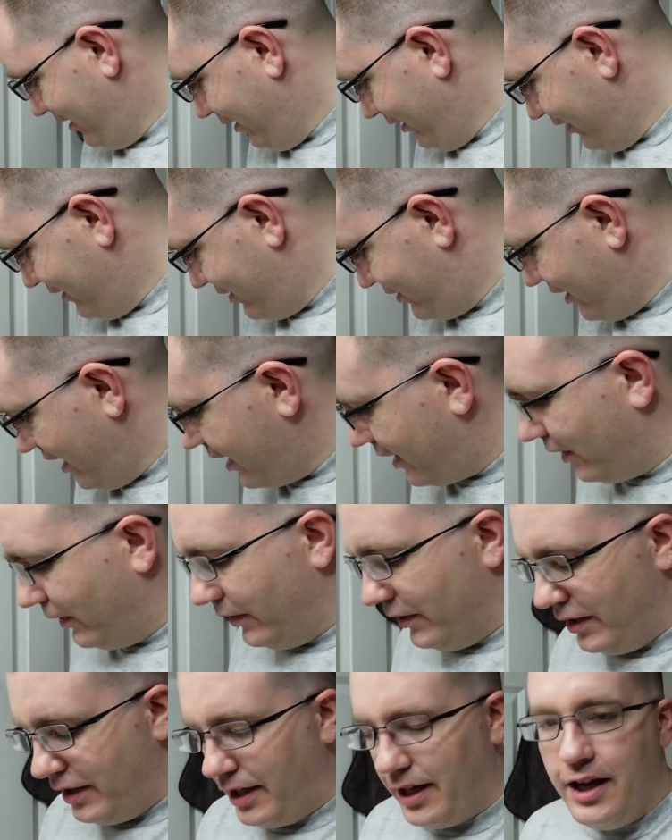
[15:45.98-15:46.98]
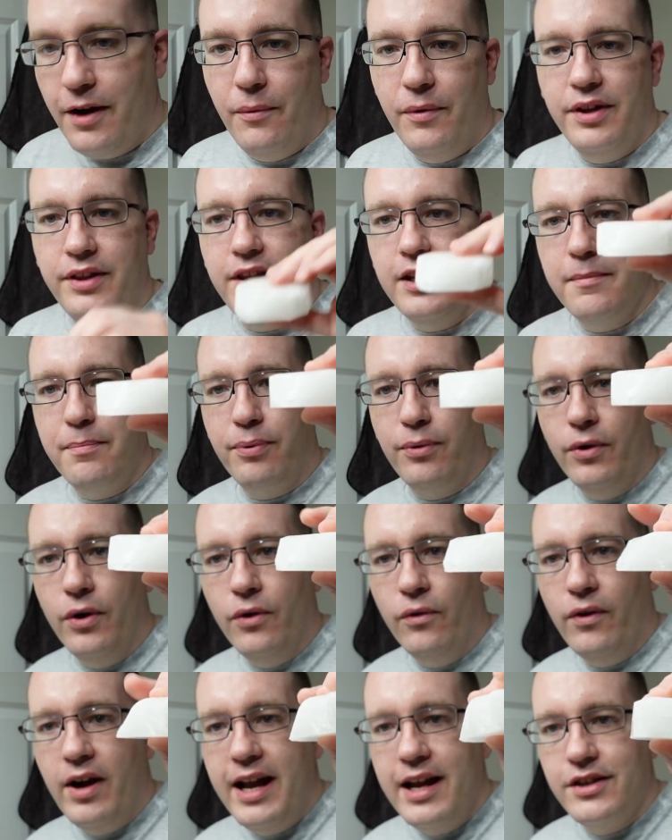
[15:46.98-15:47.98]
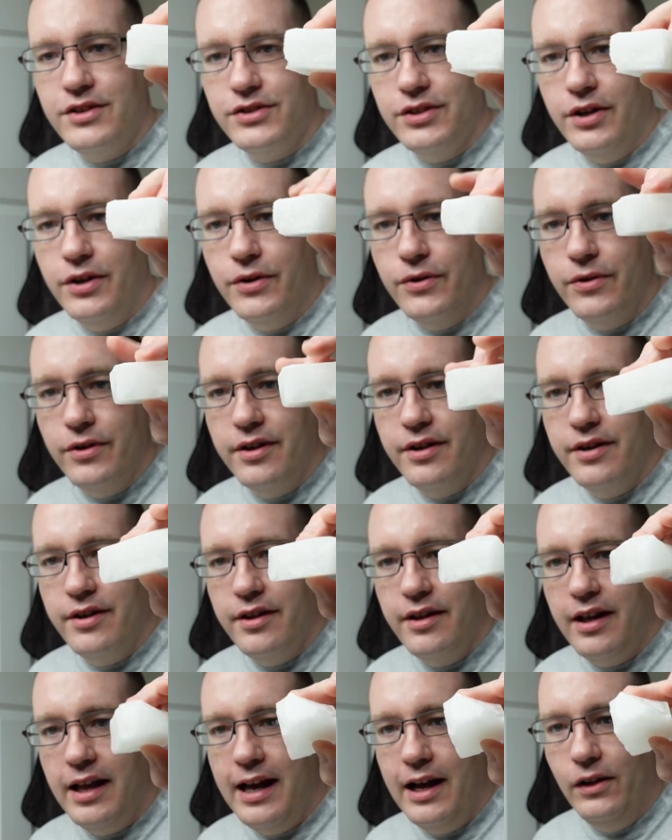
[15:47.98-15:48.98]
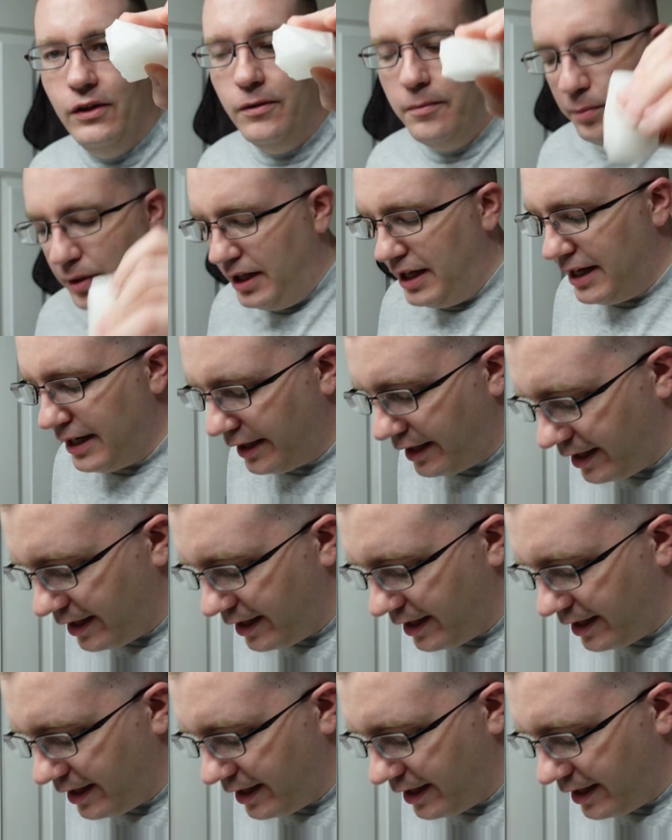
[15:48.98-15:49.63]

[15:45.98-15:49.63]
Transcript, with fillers: Let's take a look at what the Proraso alum block